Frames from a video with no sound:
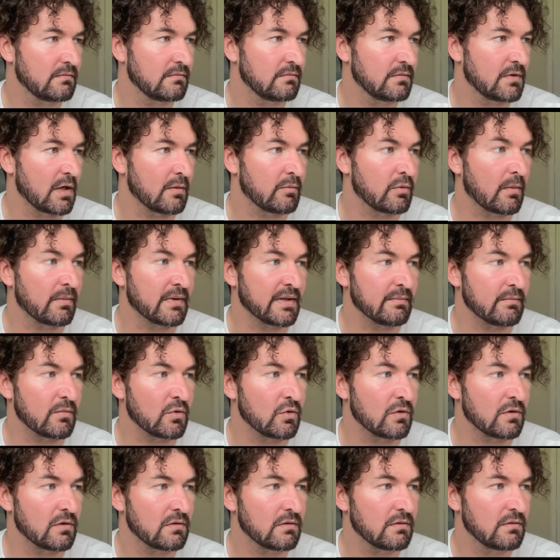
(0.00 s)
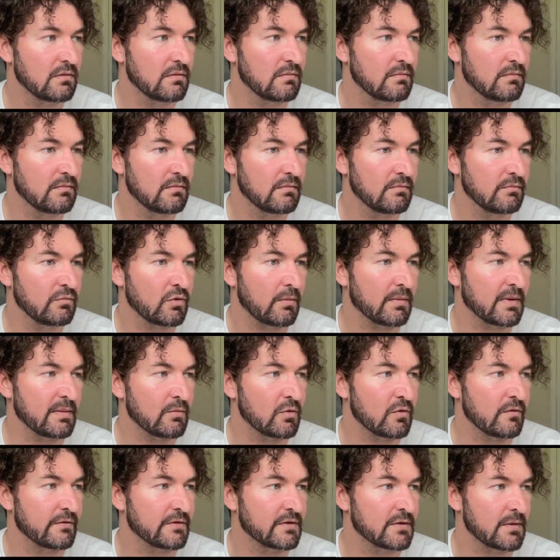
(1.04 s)
No, probably more
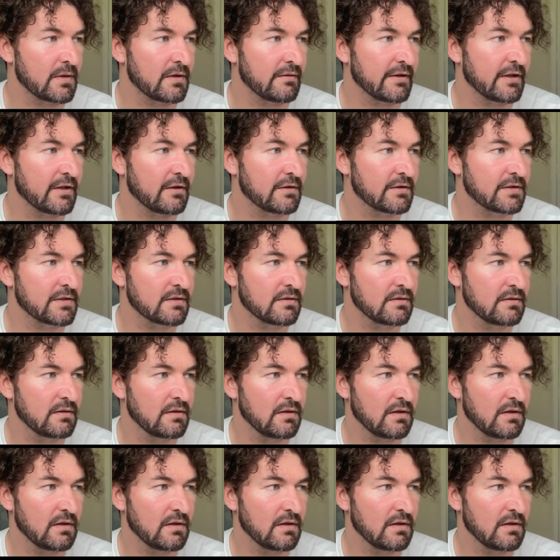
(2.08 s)
than 12 hours.